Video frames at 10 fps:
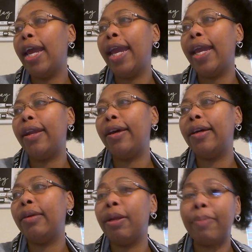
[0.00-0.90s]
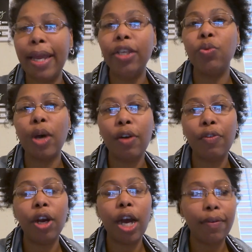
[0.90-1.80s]
and in May as well
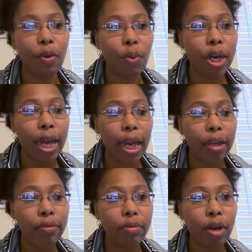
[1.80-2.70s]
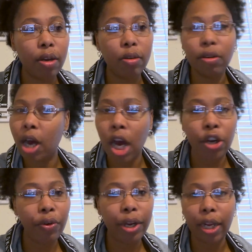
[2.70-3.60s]
for kind of a one night
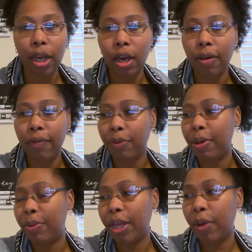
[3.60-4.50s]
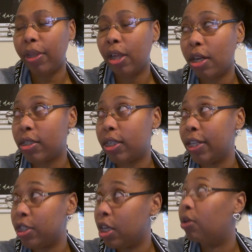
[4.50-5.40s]
honoring of the people that we lost.
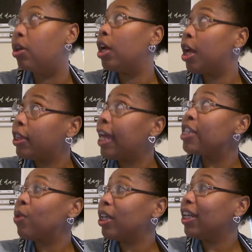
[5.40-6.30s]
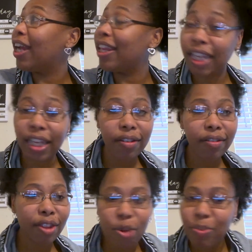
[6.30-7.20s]
And so that's working. And
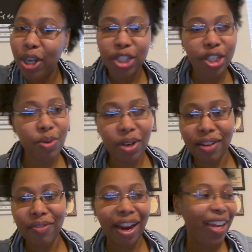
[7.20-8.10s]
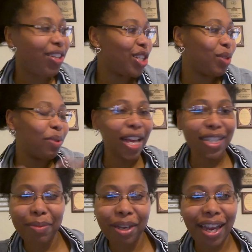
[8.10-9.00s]
then the book tour, right? It's just
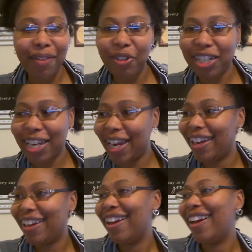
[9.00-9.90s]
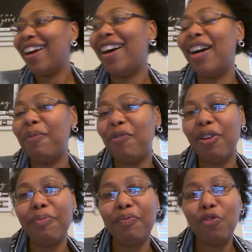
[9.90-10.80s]
blossoming every day,
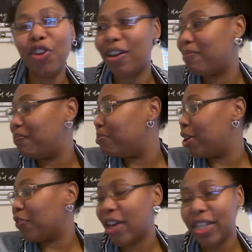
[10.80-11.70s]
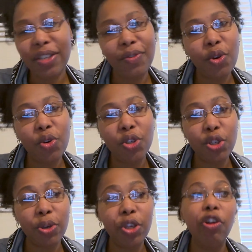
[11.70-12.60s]
from book festivals
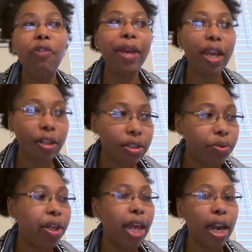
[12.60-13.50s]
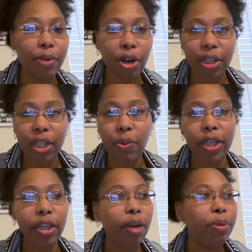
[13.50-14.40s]
to a European tour that I'm currently
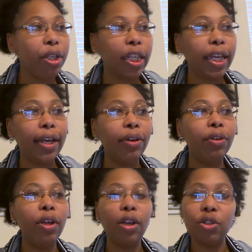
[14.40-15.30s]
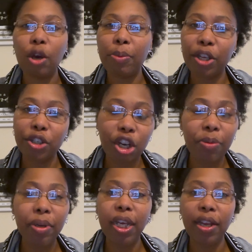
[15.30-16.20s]
working on booking out. So I'll be in
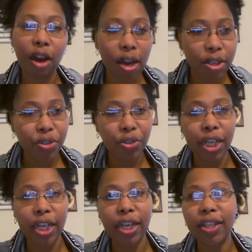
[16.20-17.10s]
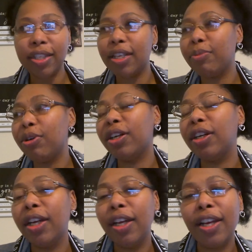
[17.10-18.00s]
Germany and Austria in the
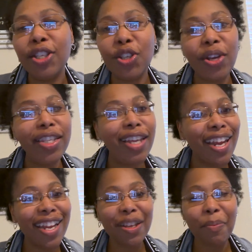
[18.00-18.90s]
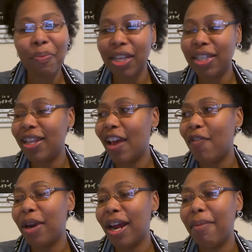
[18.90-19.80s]
summer. So it is a busy
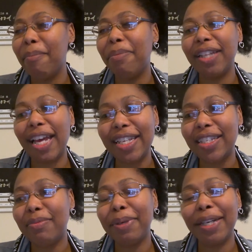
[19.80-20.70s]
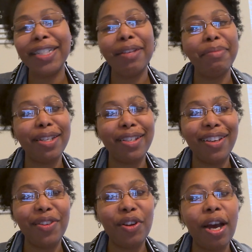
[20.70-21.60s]
life, but I am blessed, booked, and busy.
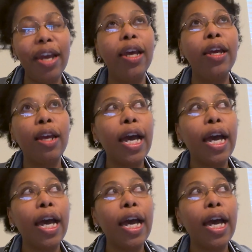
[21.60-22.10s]
You know, I